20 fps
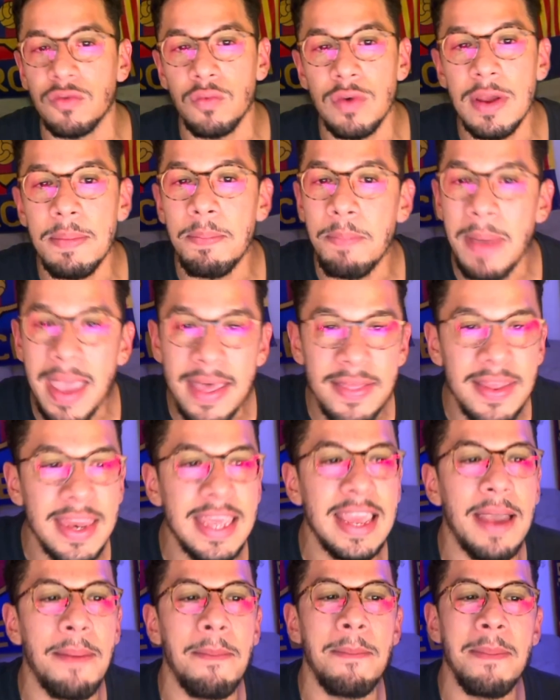With
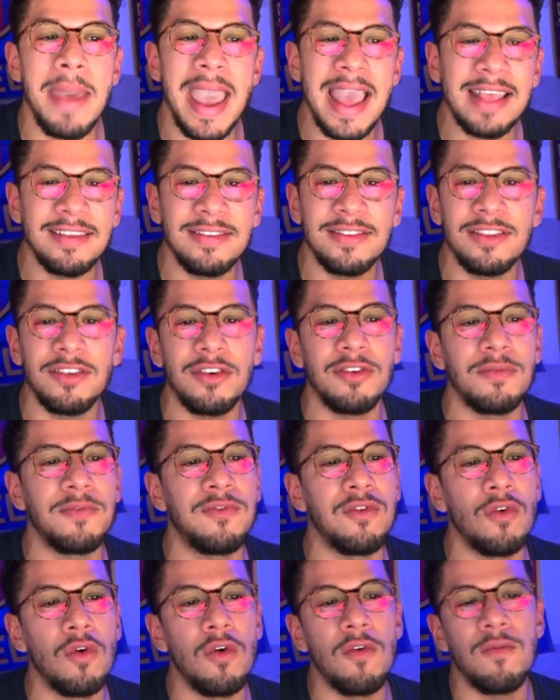Pedri, a
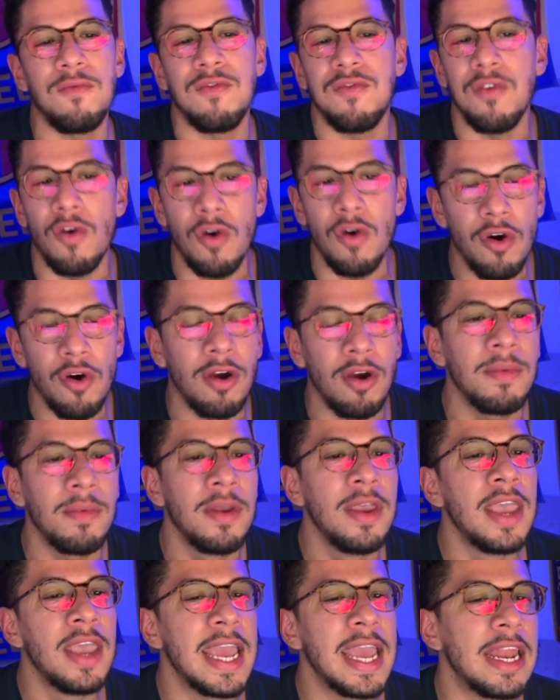masterful form
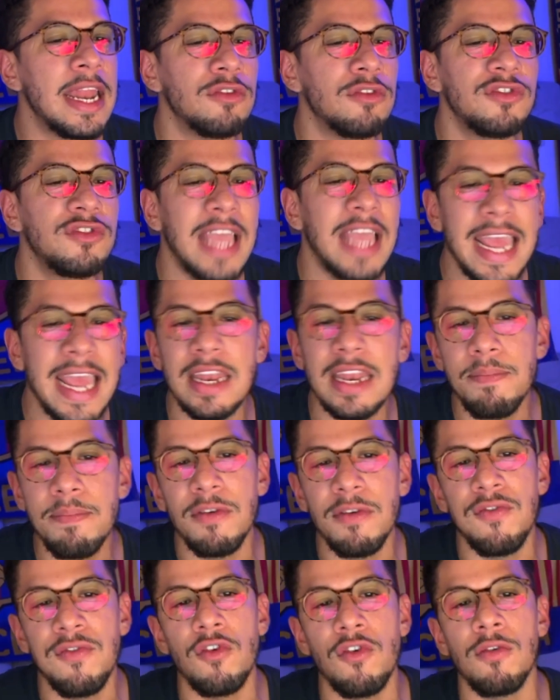and outstanding
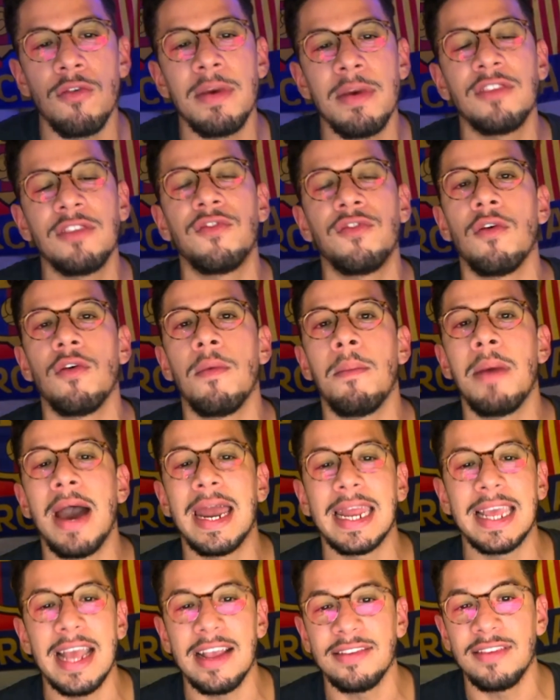performance from
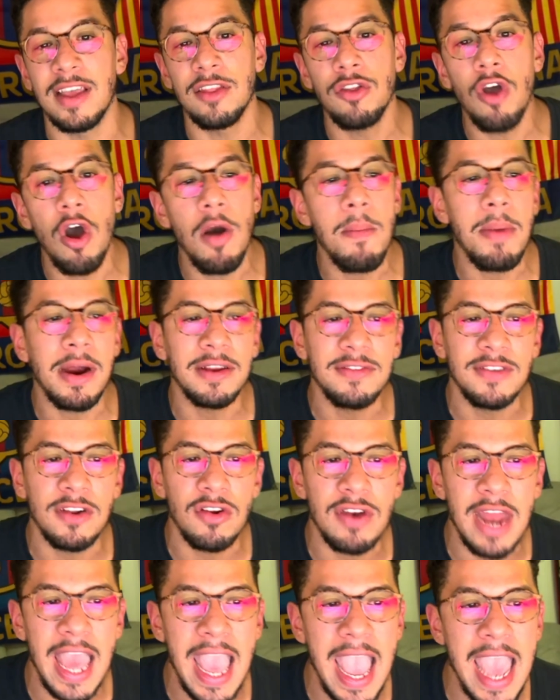Marc Casado,
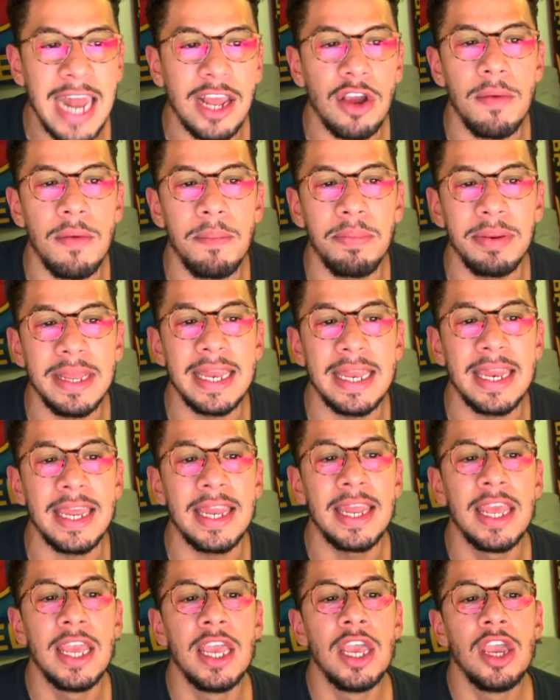Barcelona had
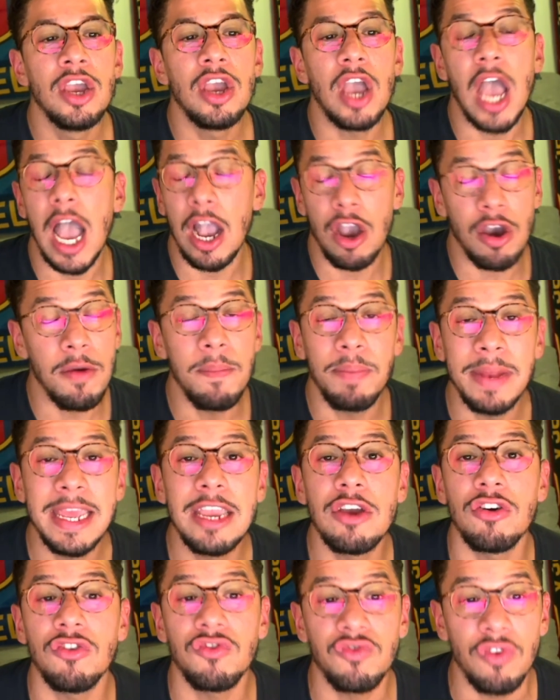complete
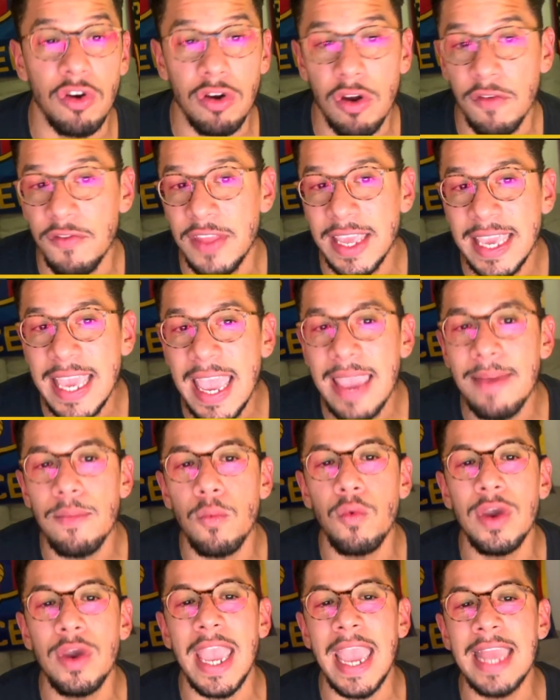control of the game.
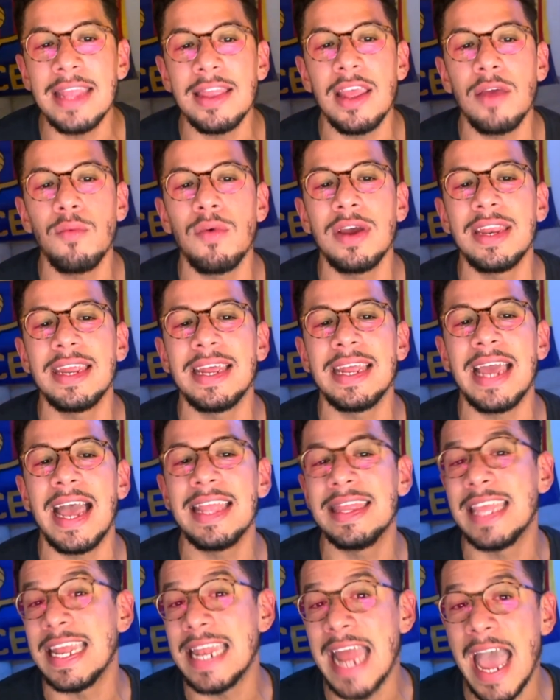We ended
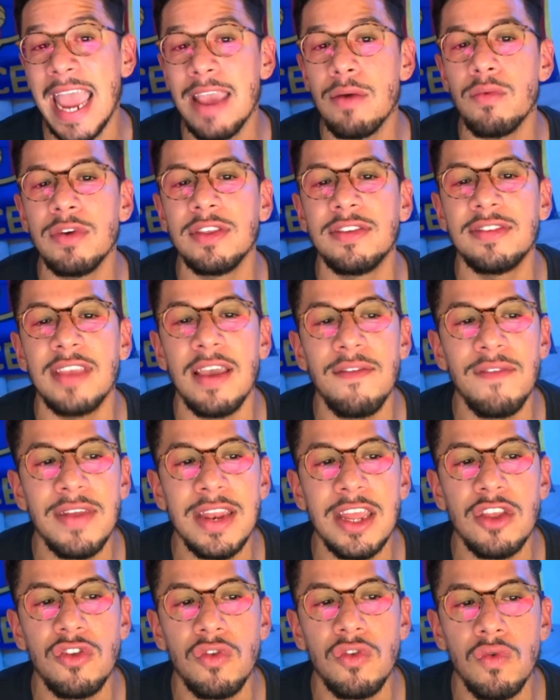at the night with
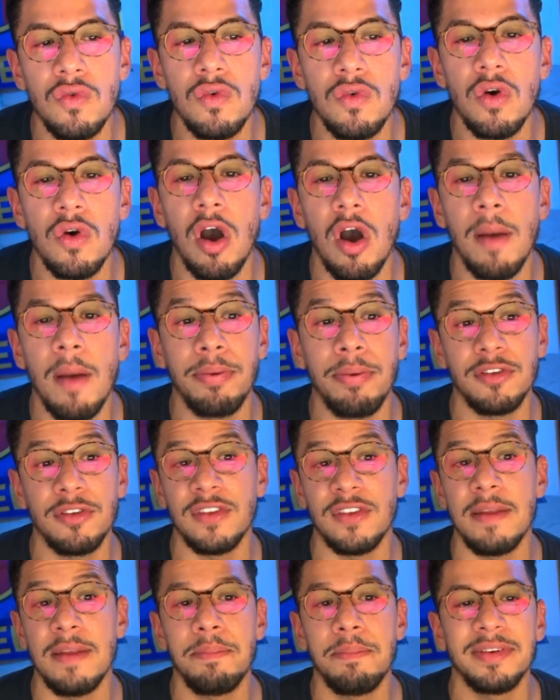
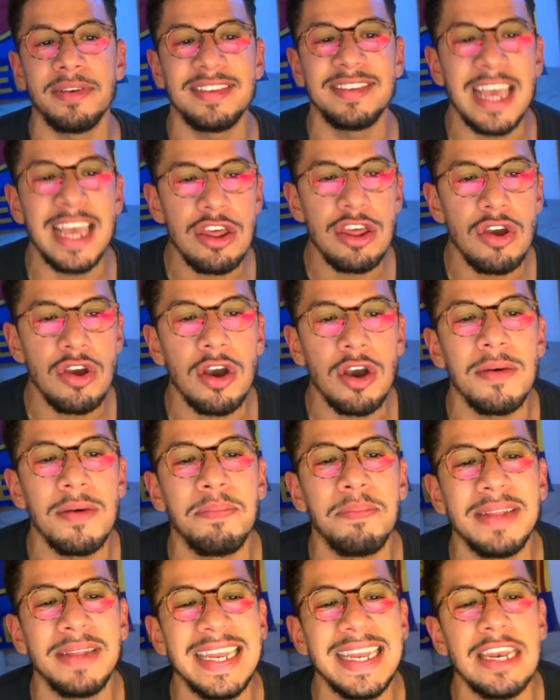72% possession,
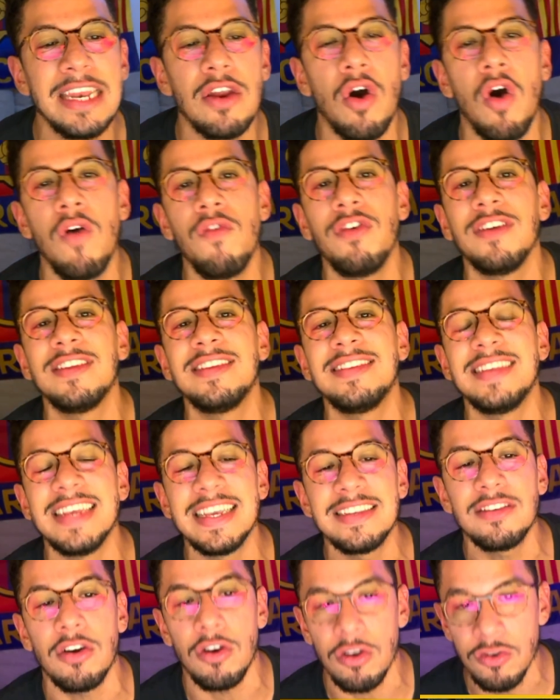completing over
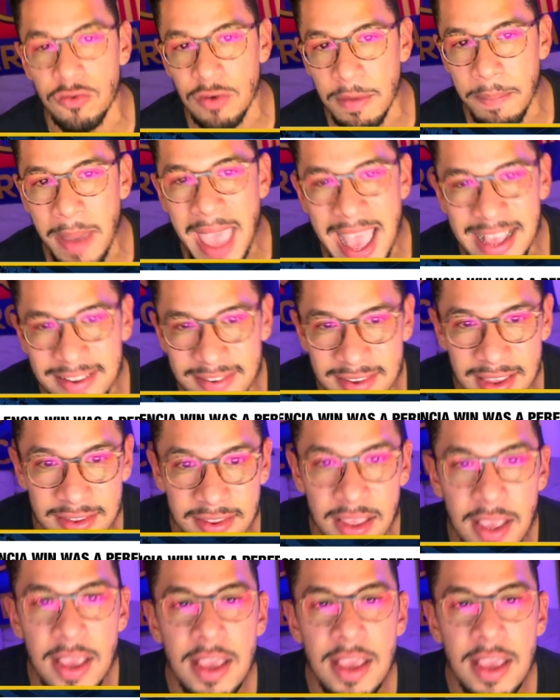600 passes.